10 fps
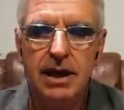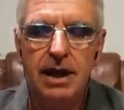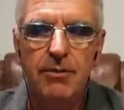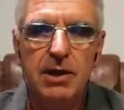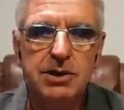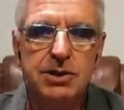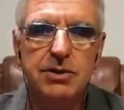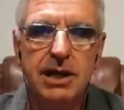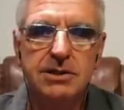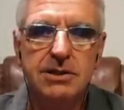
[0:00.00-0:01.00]
and once you
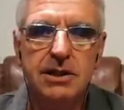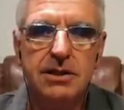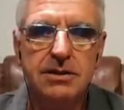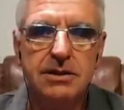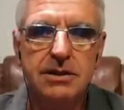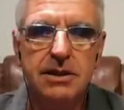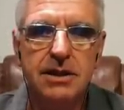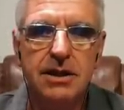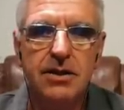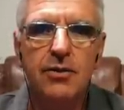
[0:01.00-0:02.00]
get started,
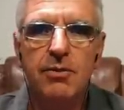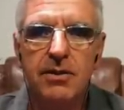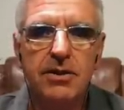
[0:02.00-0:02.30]
you'll